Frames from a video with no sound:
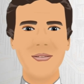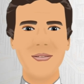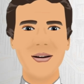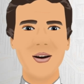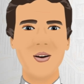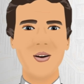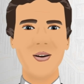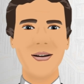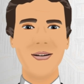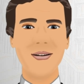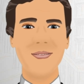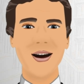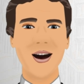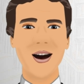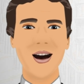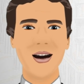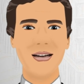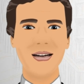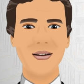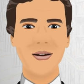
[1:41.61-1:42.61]
In
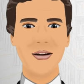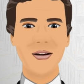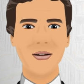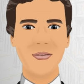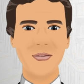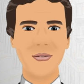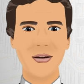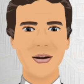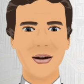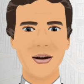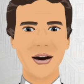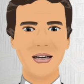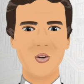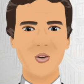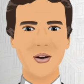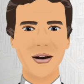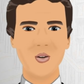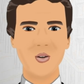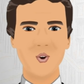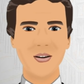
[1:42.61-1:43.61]
2000, the
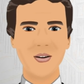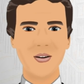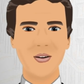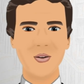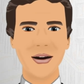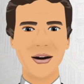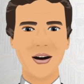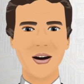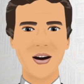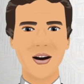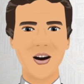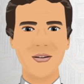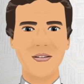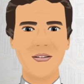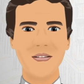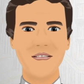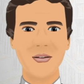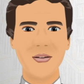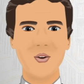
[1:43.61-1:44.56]
center of Tirana,